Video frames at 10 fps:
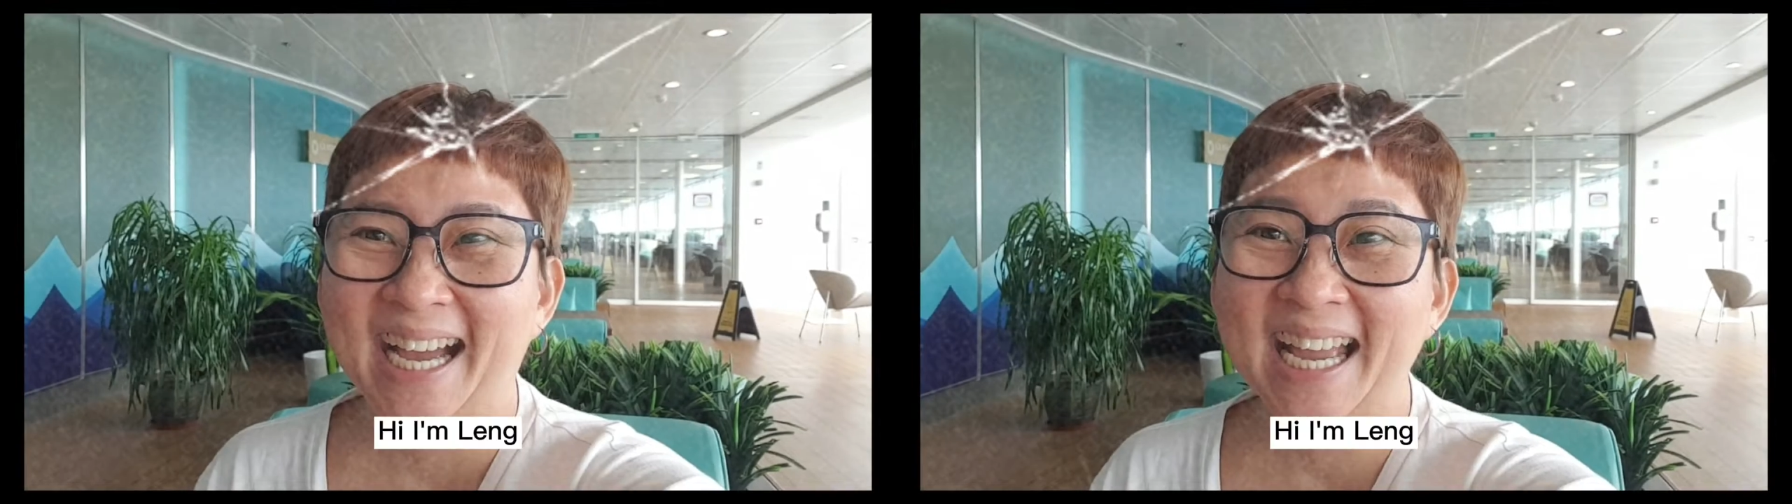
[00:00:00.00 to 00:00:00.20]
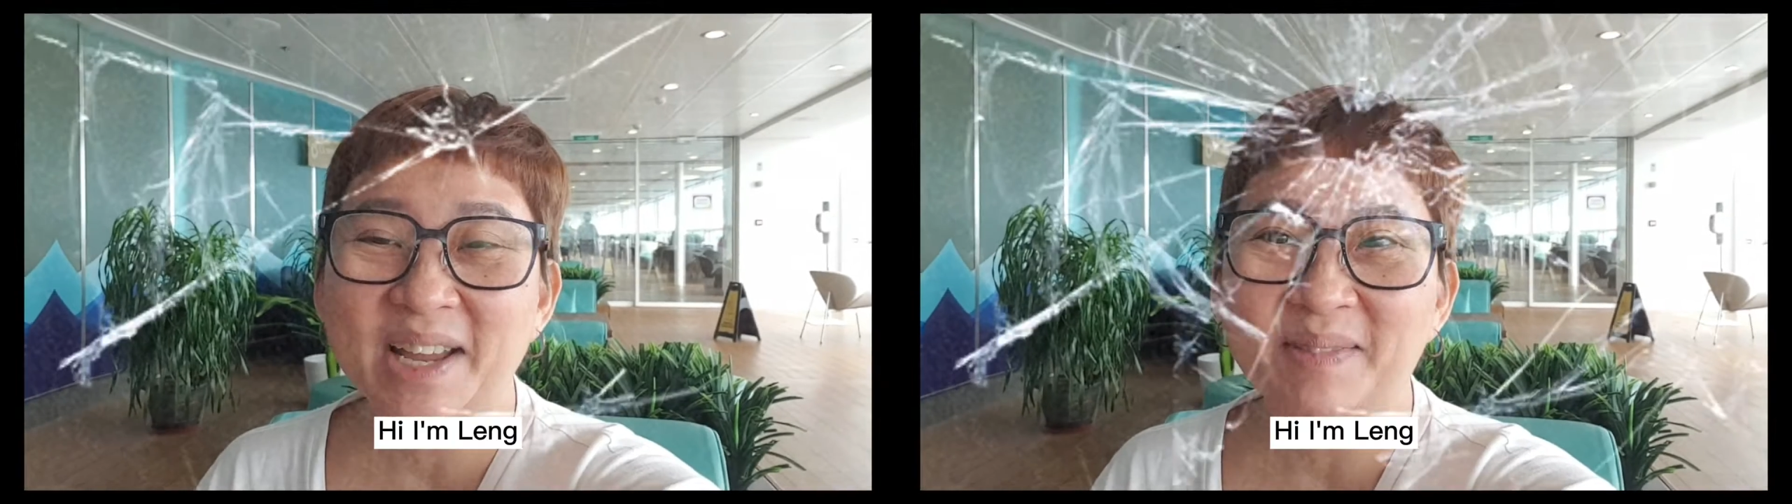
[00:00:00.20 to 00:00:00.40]

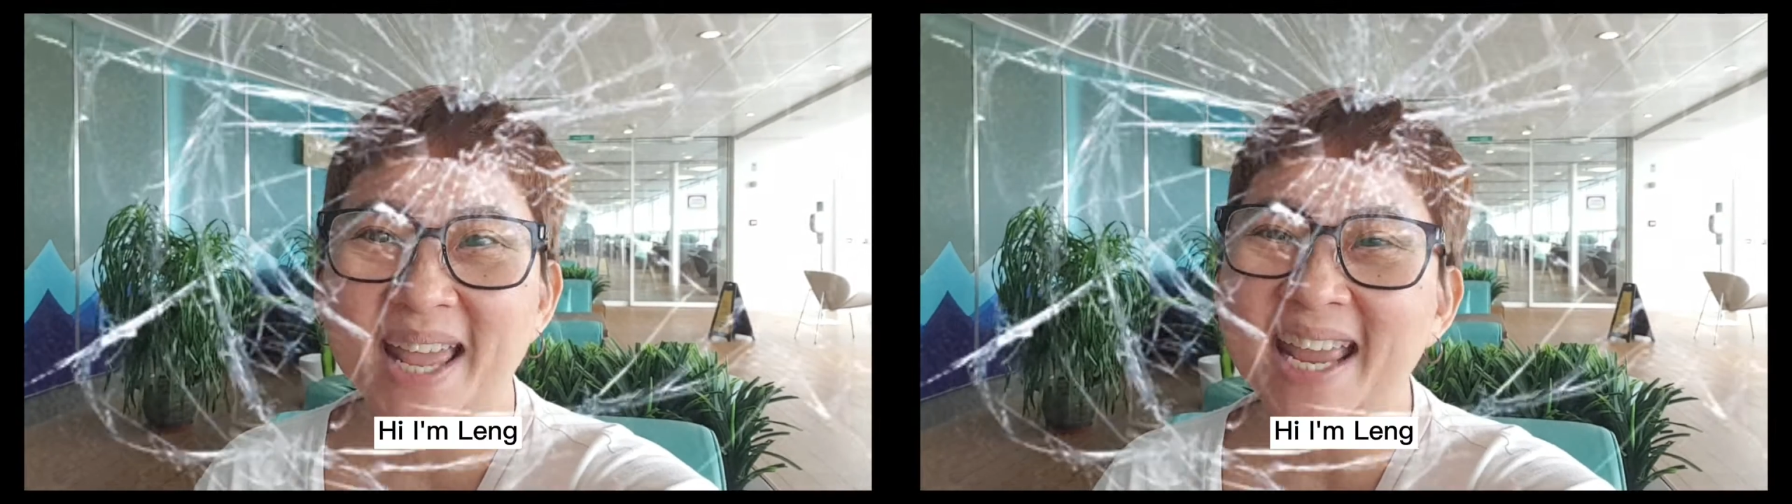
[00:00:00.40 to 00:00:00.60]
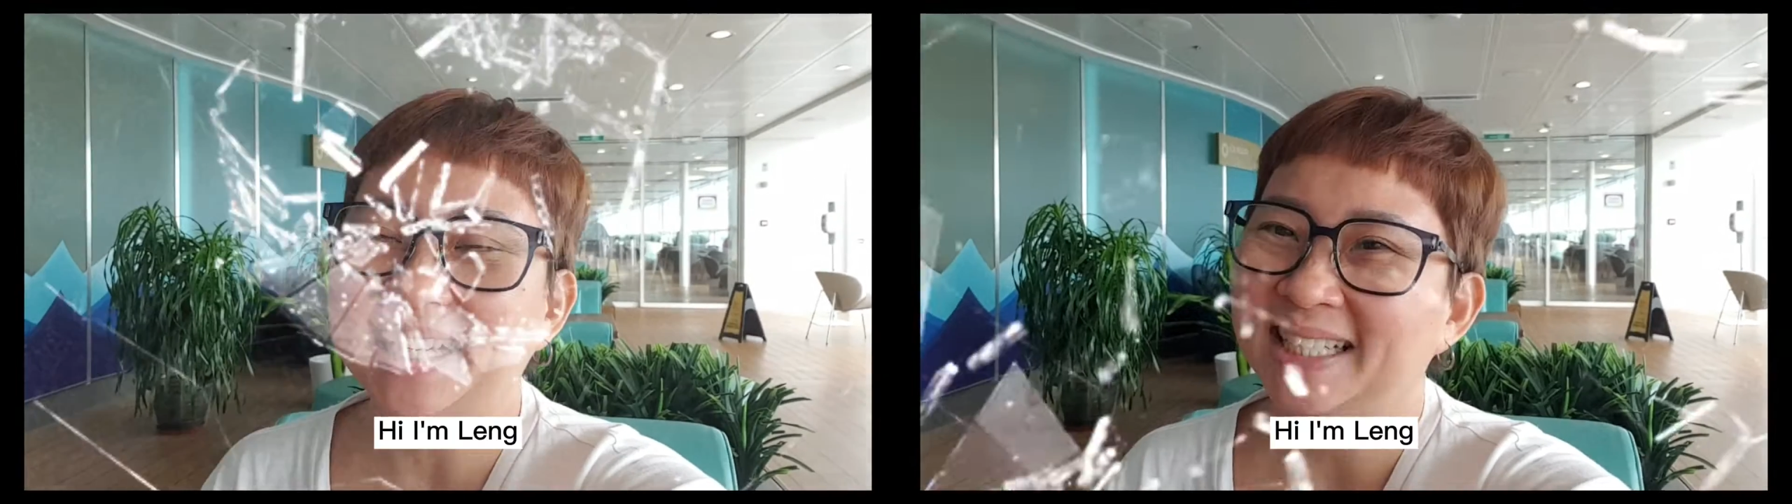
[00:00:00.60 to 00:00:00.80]
Hi, I'm
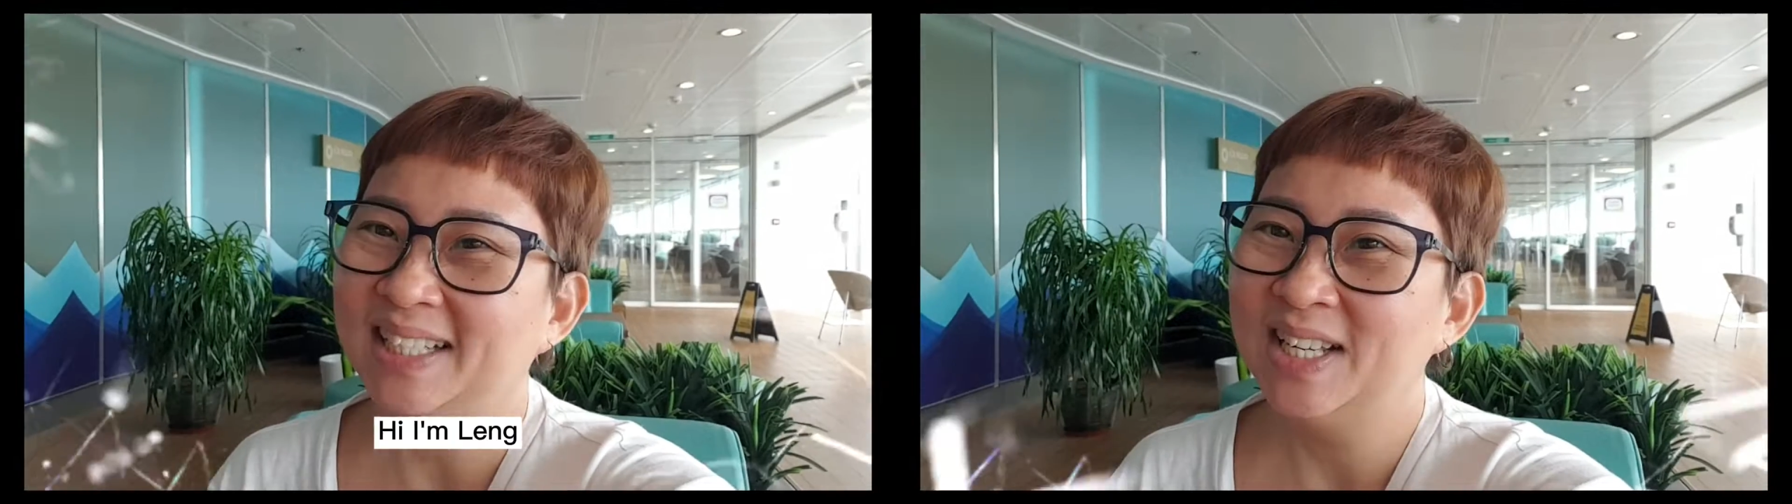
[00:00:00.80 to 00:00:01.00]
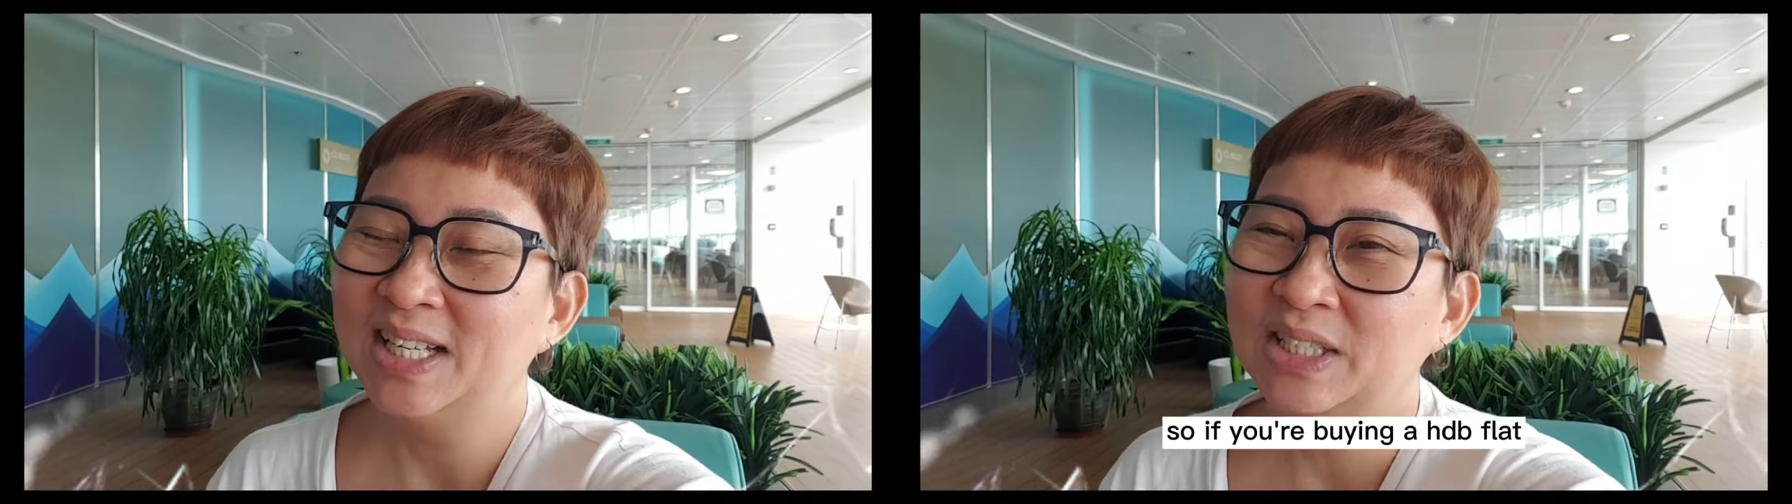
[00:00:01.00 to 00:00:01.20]
Leng.
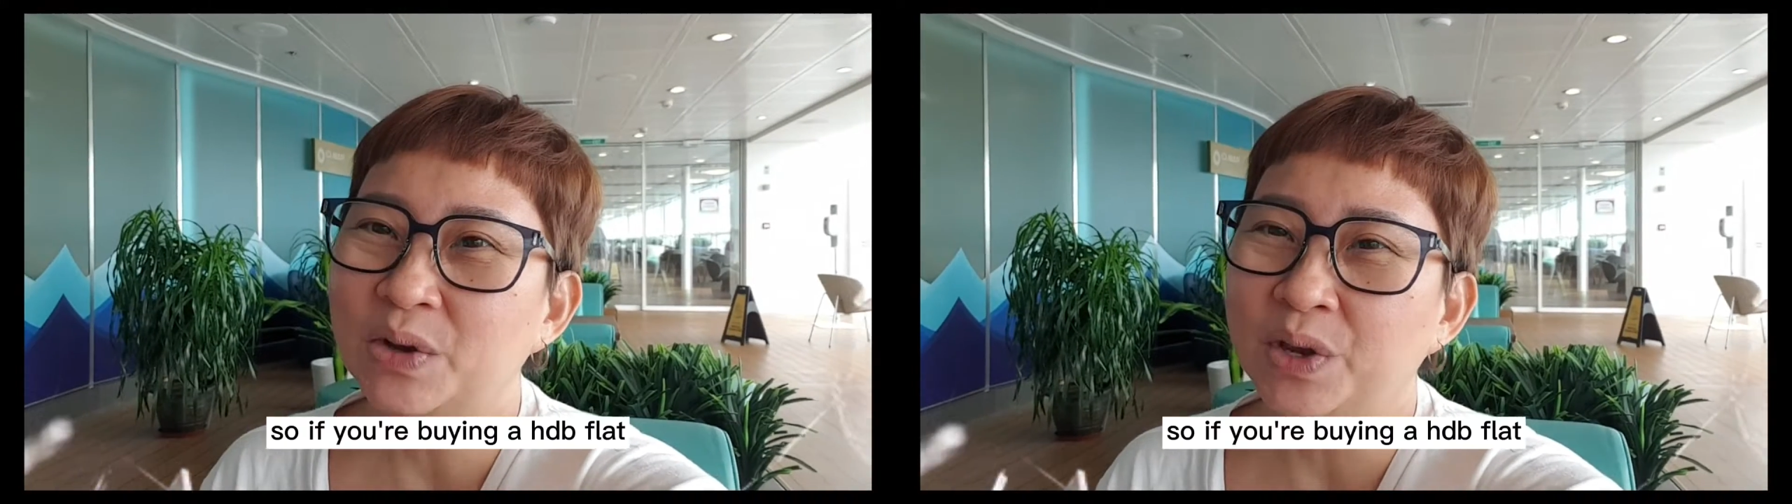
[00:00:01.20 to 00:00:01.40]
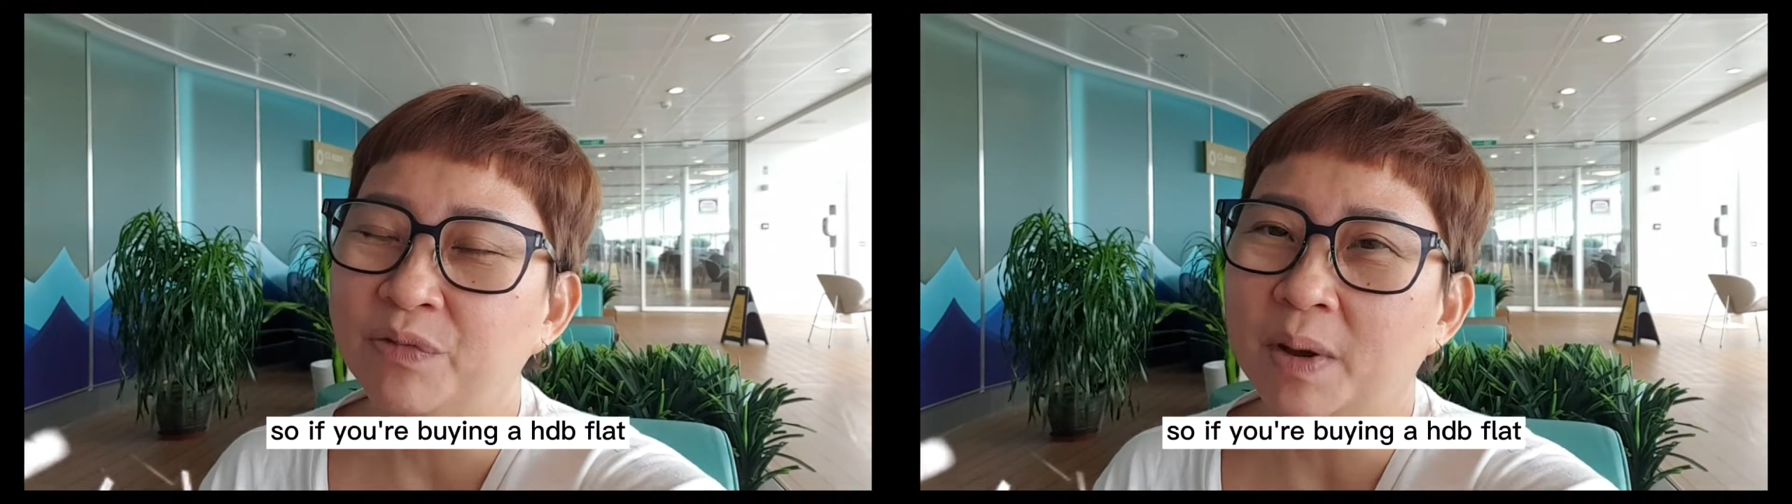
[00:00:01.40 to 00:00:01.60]

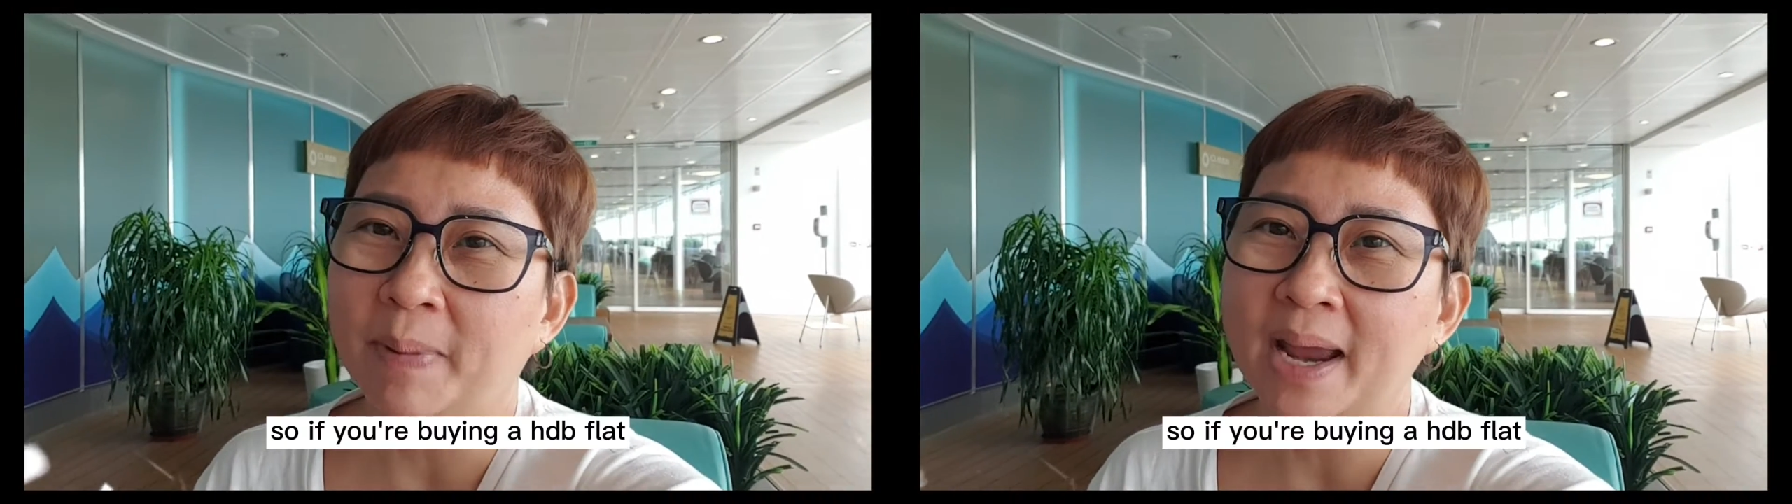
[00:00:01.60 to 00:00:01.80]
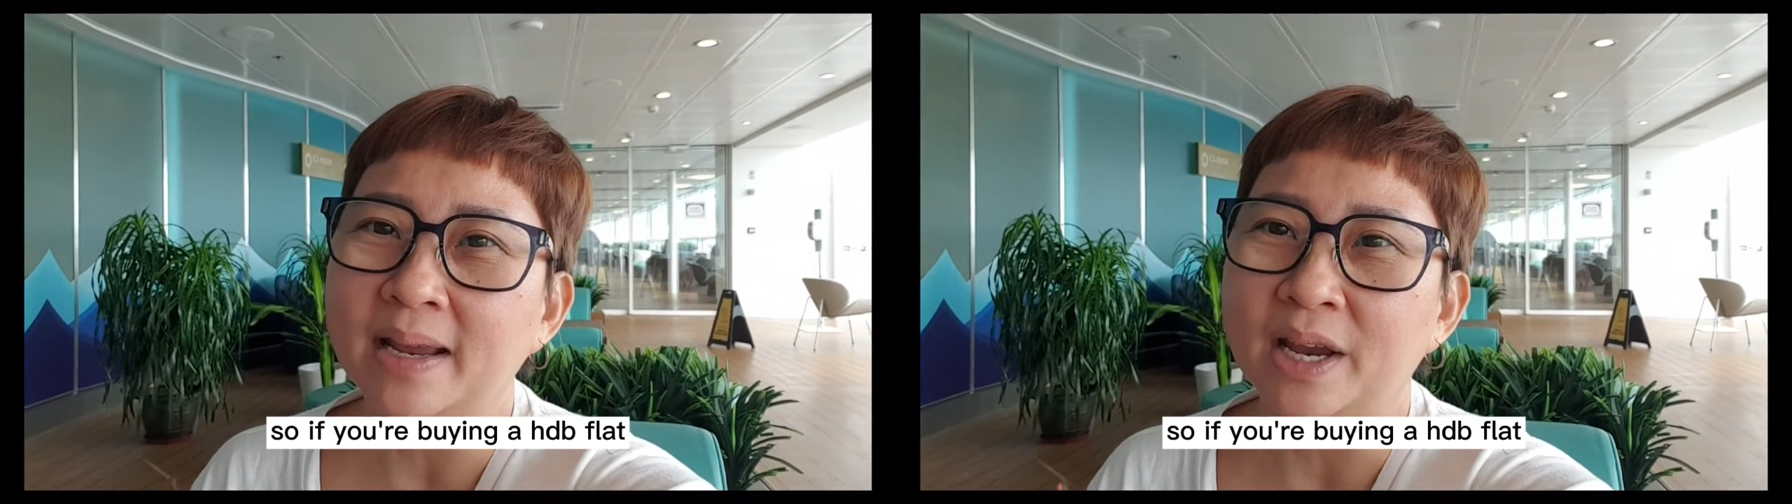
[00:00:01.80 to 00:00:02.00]
So if you're
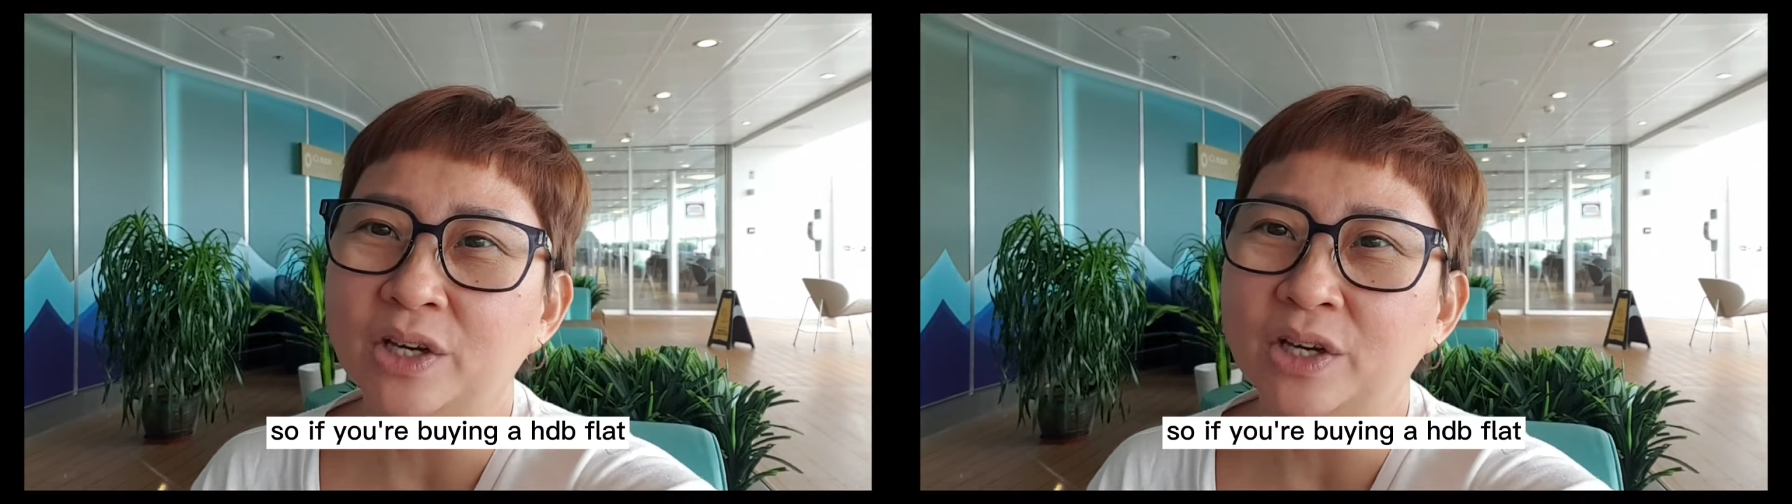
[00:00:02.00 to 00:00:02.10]
buying a